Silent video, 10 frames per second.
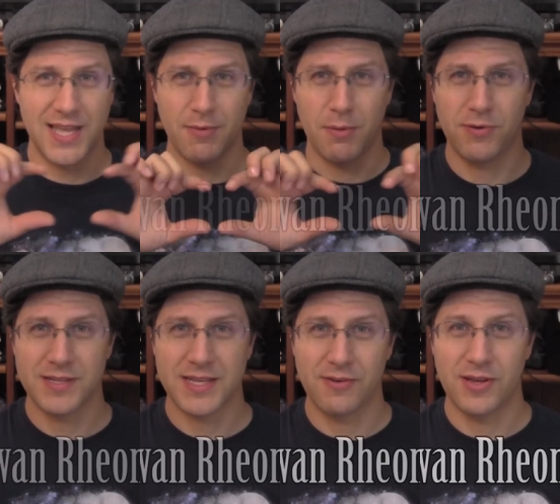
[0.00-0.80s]
name. I'll
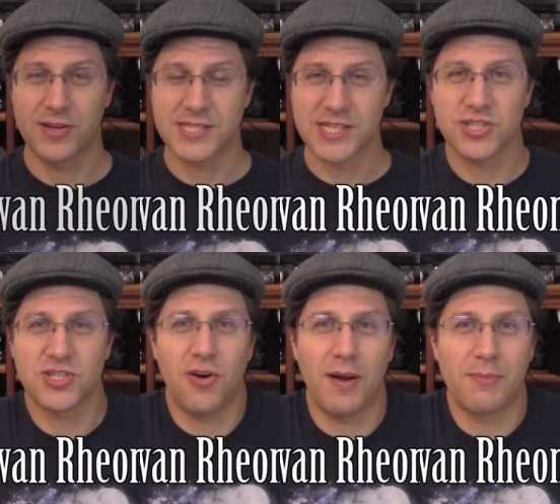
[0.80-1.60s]
put it down here because I
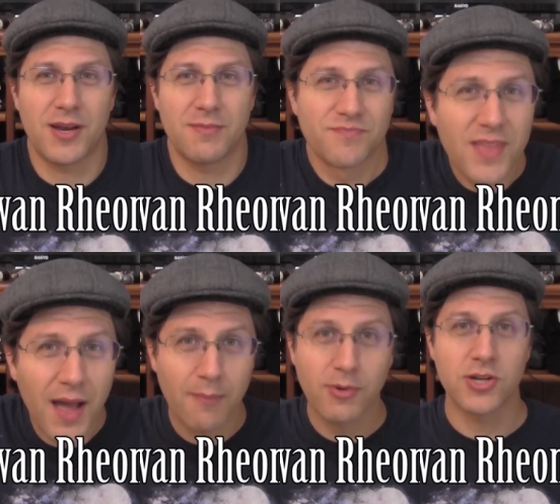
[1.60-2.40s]
just know I'm going to
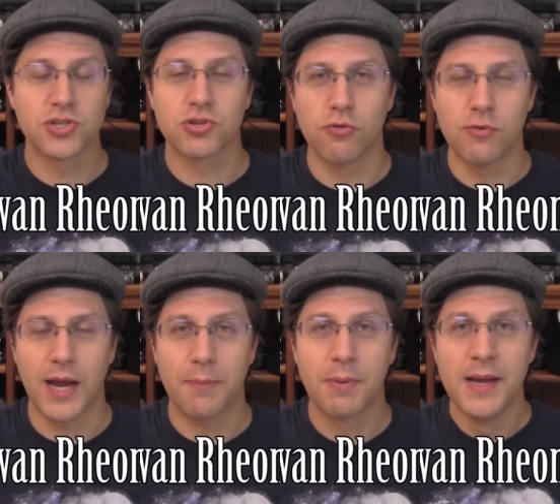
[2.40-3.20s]
I'm going to screw
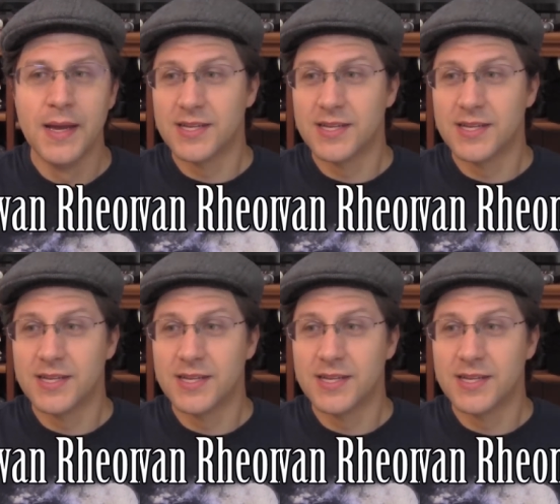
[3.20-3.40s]
it up.